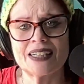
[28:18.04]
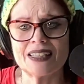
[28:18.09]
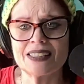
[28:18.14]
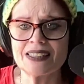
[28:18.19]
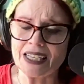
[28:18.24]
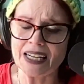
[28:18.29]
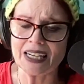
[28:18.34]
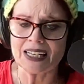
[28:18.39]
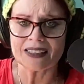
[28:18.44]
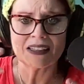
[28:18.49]

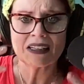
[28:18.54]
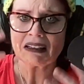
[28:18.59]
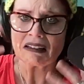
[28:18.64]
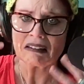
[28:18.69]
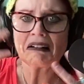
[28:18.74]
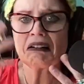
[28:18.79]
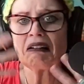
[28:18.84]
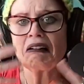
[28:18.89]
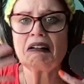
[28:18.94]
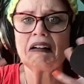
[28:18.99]
in that,
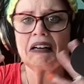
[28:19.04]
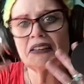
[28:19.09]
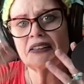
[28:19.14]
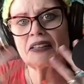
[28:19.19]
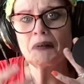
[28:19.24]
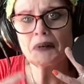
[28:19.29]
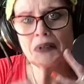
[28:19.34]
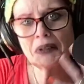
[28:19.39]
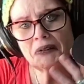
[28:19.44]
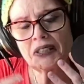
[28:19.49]
I
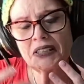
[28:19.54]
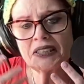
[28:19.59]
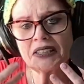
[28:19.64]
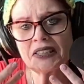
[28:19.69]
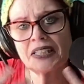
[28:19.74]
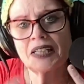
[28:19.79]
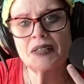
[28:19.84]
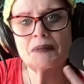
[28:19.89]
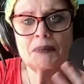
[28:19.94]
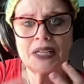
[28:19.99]
thought we were on the
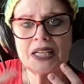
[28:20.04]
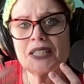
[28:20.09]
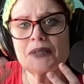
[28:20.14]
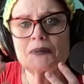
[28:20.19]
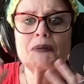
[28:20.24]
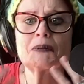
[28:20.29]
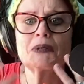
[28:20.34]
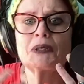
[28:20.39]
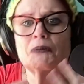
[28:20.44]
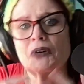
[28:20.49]
same page,
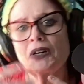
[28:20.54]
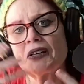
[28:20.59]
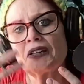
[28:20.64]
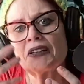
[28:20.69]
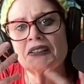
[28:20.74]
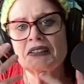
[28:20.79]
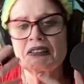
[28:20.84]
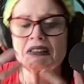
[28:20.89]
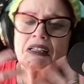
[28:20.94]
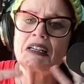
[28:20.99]
but we
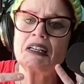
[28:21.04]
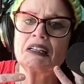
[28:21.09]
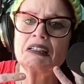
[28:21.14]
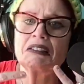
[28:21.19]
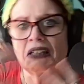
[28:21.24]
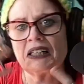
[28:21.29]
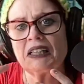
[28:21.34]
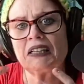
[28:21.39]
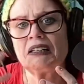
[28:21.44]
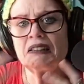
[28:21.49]
weren't.
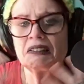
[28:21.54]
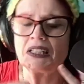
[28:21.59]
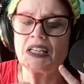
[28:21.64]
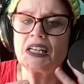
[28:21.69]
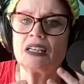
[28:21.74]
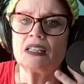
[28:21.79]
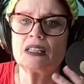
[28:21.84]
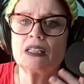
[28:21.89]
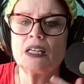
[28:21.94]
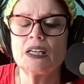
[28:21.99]

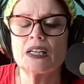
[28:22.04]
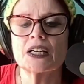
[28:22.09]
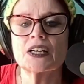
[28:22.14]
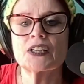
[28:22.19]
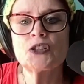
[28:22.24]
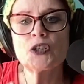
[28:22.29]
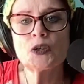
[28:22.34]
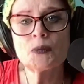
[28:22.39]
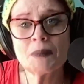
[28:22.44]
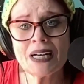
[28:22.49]

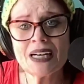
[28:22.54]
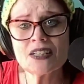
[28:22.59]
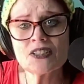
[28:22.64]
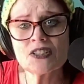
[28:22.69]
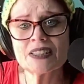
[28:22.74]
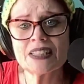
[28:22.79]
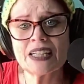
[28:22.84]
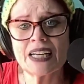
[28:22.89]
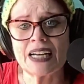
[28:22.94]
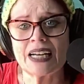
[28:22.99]
Can you
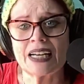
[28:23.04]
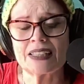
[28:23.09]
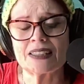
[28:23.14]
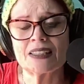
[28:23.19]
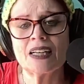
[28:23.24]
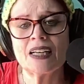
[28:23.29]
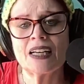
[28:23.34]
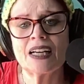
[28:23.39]
imagine that?